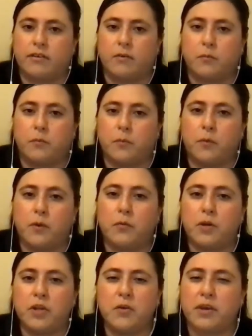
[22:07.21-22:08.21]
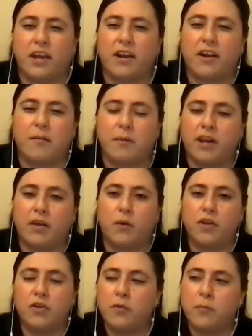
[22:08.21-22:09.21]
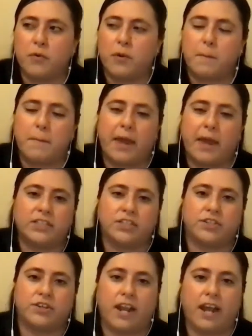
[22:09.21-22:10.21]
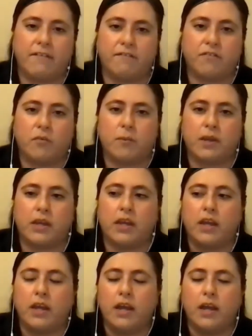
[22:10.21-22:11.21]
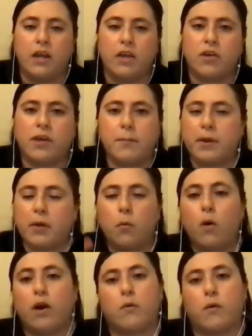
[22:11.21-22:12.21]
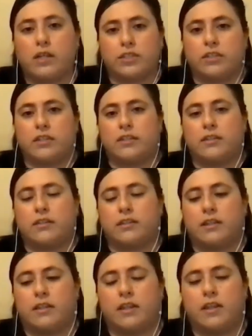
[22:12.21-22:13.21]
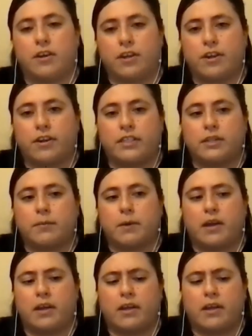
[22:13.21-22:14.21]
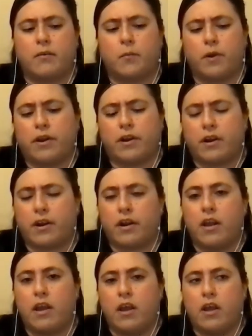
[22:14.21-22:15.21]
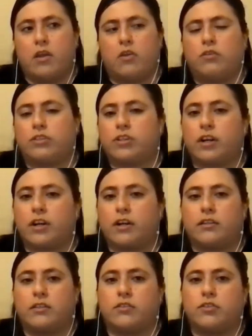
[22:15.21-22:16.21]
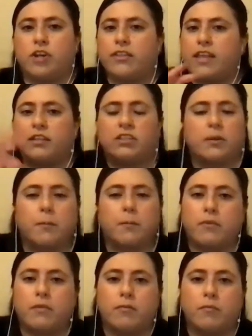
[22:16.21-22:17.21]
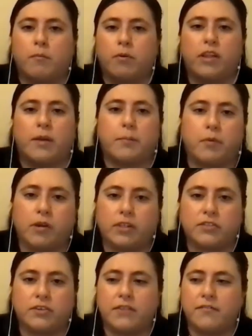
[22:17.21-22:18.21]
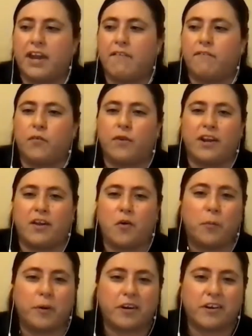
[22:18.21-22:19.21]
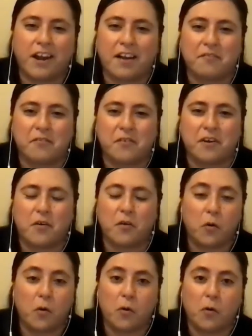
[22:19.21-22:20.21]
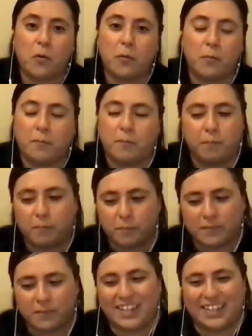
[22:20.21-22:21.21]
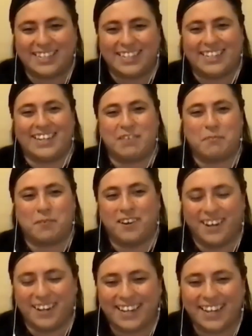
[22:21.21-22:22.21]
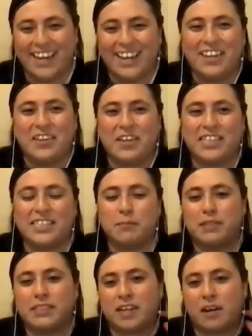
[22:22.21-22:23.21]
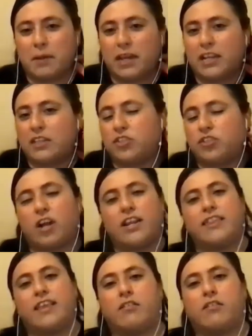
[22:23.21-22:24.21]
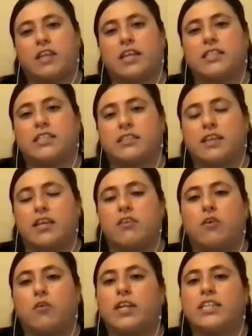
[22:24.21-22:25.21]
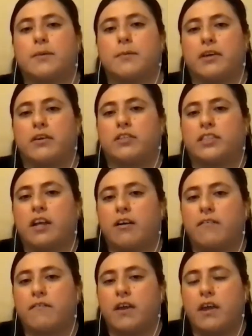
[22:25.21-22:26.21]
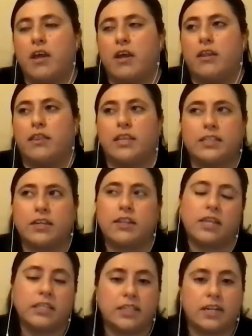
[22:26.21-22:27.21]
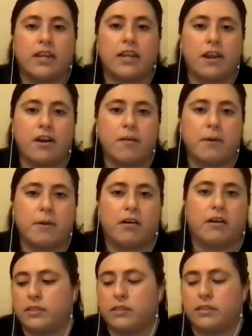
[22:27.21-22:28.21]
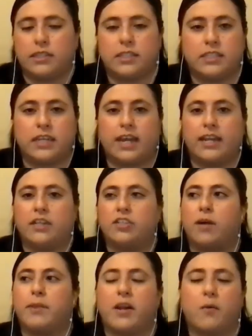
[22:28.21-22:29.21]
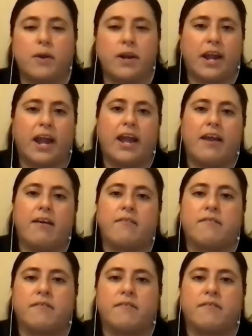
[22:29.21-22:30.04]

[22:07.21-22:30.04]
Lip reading: What do you care about? Like, what do you imagine your life to be? You can pick one question that you're curious about, where you start to jot down some bullet points. You don't even have to write a whole paragraph or a whole like book. You can simply start by jotting down things that you notice about yourself. These are the things that I care about. This is the kind of job that I want to have.